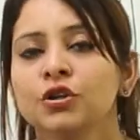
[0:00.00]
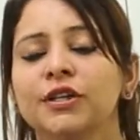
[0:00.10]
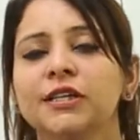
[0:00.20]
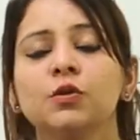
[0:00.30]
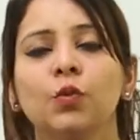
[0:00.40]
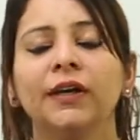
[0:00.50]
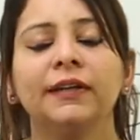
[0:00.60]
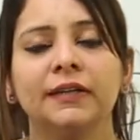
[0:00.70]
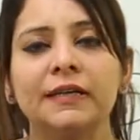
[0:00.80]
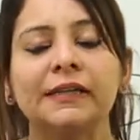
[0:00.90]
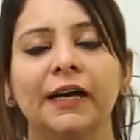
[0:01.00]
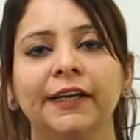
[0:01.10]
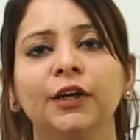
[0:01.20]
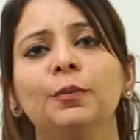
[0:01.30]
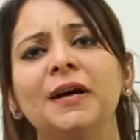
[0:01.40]
So this is what is
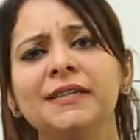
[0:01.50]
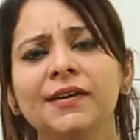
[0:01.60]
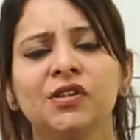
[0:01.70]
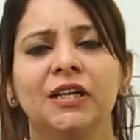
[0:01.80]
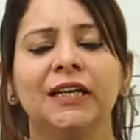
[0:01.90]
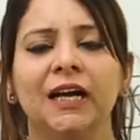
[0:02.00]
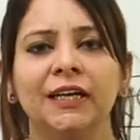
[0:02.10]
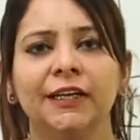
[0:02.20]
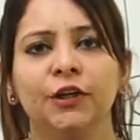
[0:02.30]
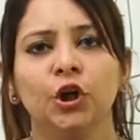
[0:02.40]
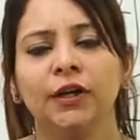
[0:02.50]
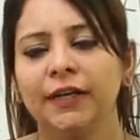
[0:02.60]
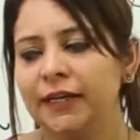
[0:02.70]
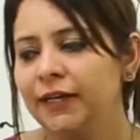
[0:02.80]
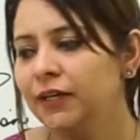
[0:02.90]
cutting. You must have seen cutting in your
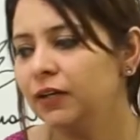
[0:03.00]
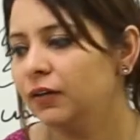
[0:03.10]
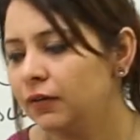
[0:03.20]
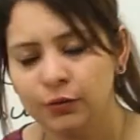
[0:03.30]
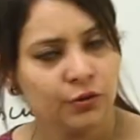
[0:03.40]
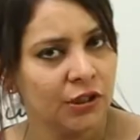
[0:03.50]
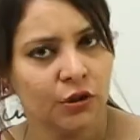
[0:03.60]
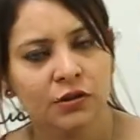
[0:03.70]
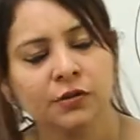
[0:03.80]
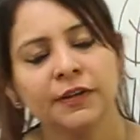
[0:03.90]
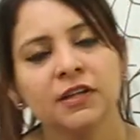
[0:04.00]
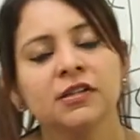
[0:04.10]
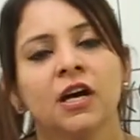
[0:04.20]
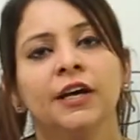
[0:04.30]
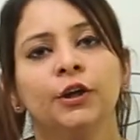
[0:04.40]
daily uh, routine also
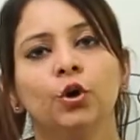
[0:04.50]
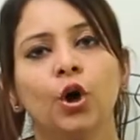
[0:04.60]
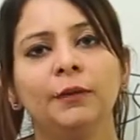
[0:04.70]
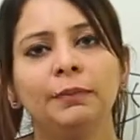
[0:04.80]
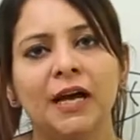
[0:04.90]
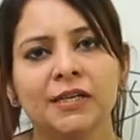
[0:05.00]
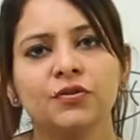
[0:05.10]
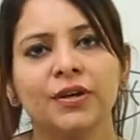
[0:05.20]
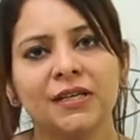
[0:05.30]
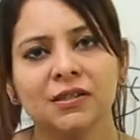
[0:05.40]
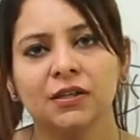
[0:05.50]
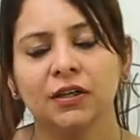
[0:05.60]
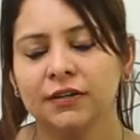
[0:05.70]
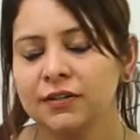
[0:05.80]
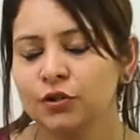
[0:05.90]
because you all plant trees,
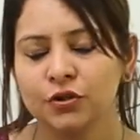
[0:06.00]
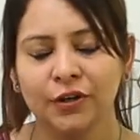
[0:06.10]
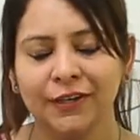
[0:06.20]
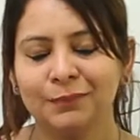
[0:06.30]
uh, the, sorry,